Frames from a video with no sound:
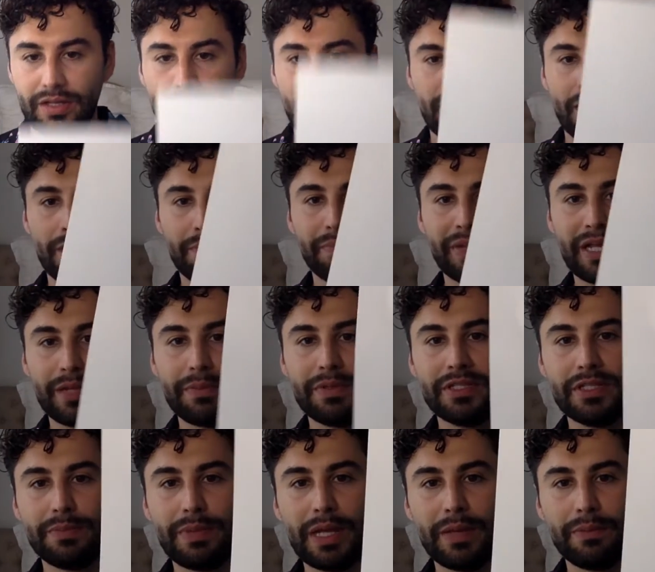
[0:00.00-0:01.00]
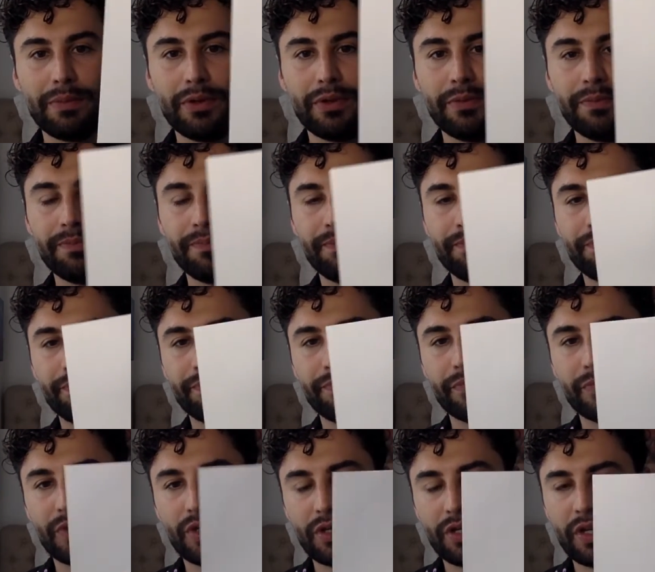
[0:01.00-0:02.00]
a blank piece of paper.
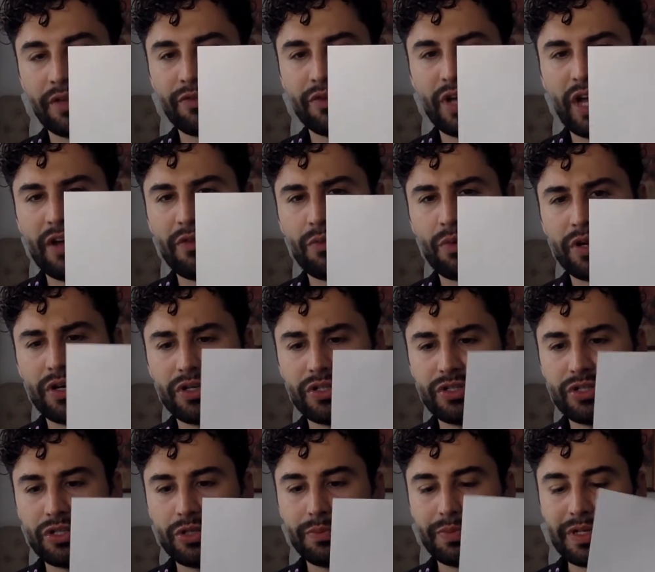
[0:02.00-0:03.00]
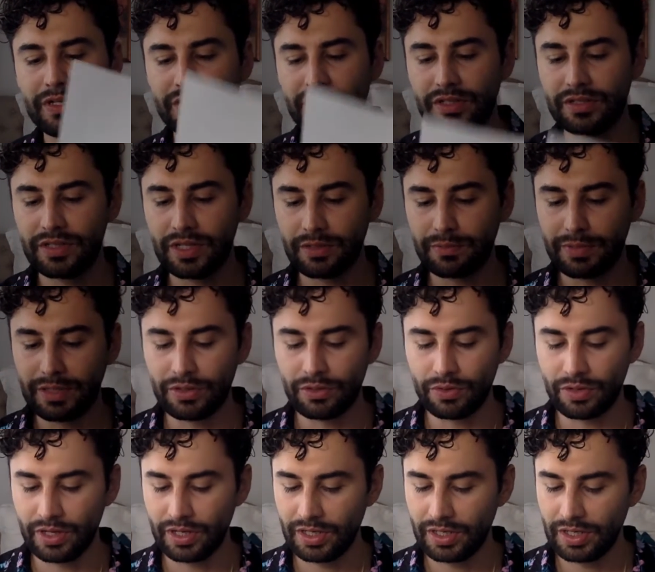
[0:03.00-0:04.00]
If you have one or two pieces, that'd be
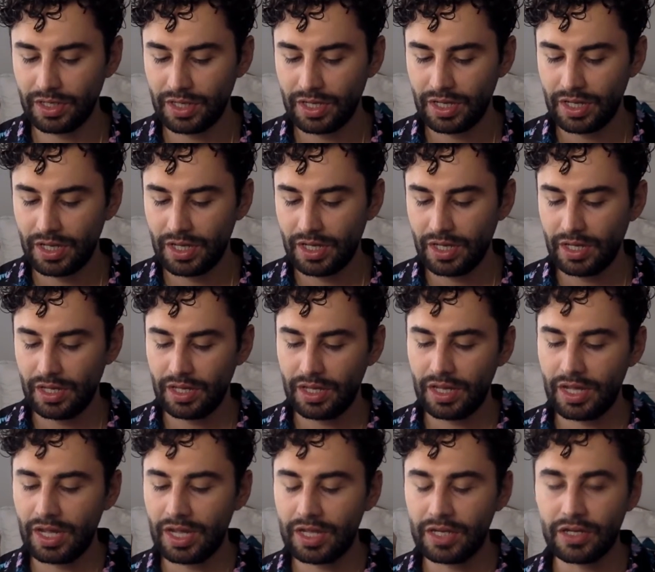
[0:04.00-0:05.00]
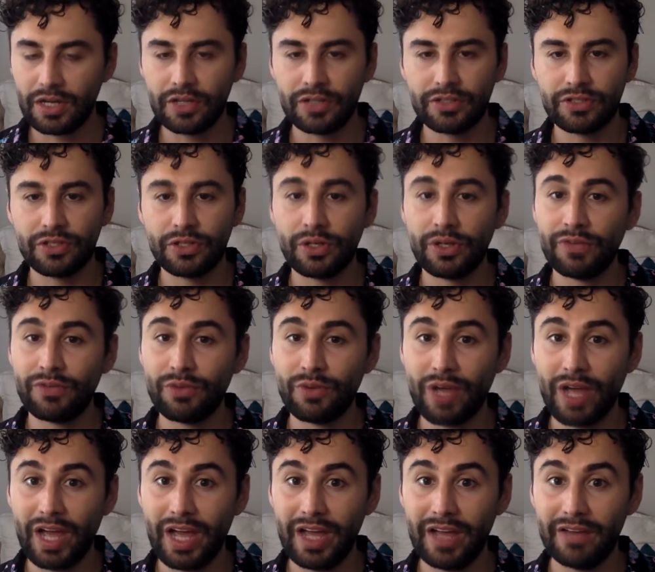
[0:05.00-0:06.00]
great. And also, if you
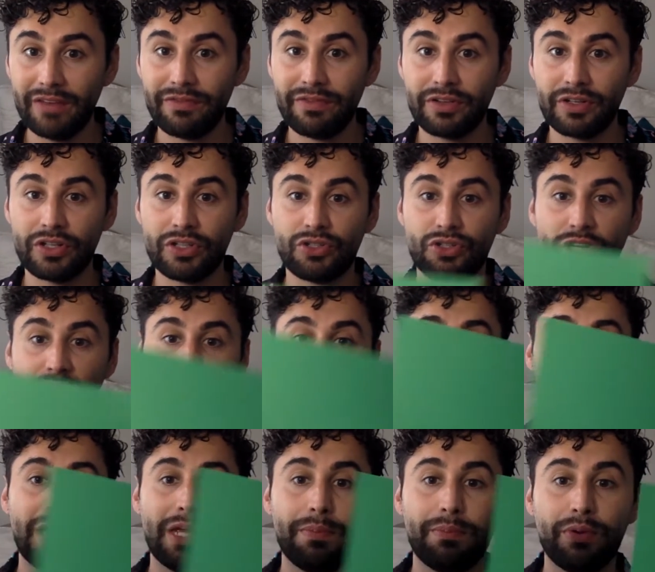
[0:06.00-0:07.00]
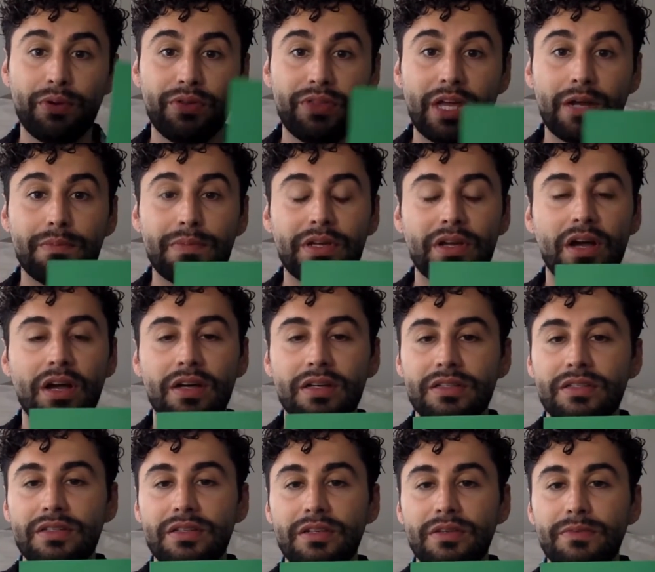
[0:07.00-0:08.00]
have construction paper, that'd be
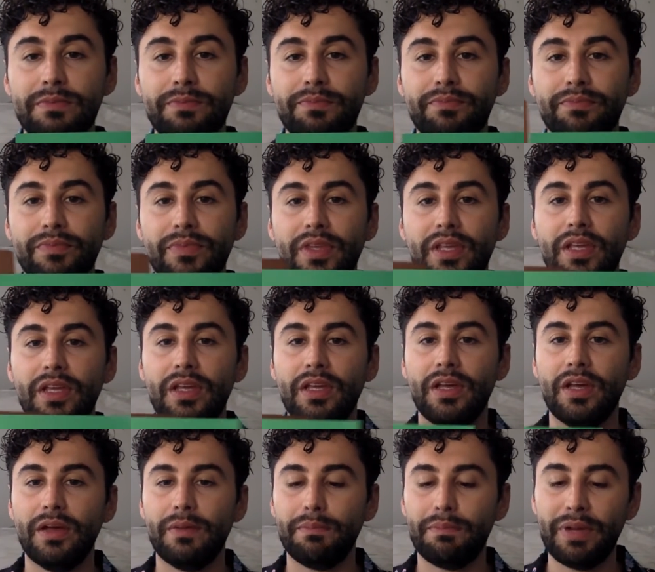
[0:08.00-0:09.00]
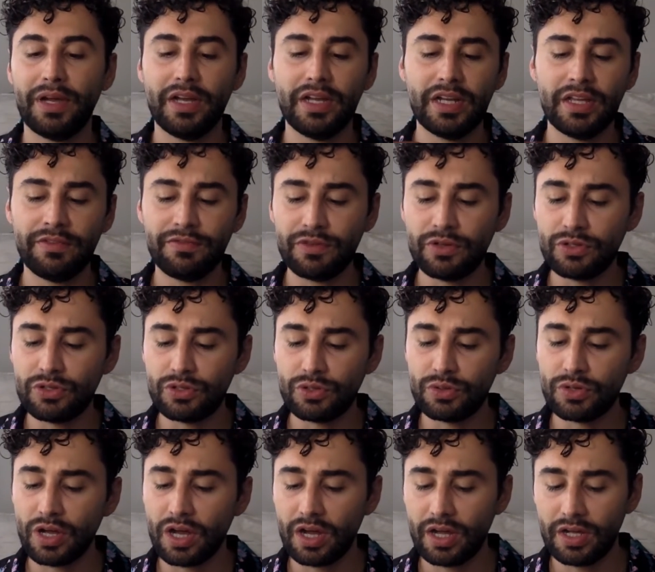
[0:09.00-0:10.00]
awesome. But if you do
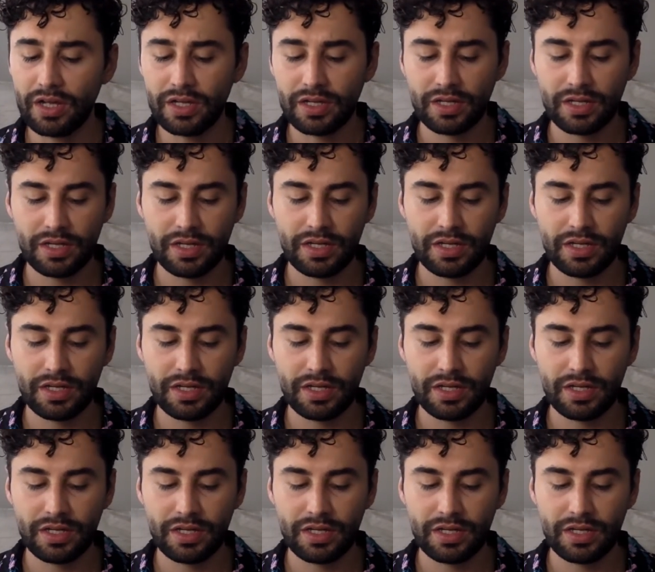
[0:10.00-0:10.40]
not,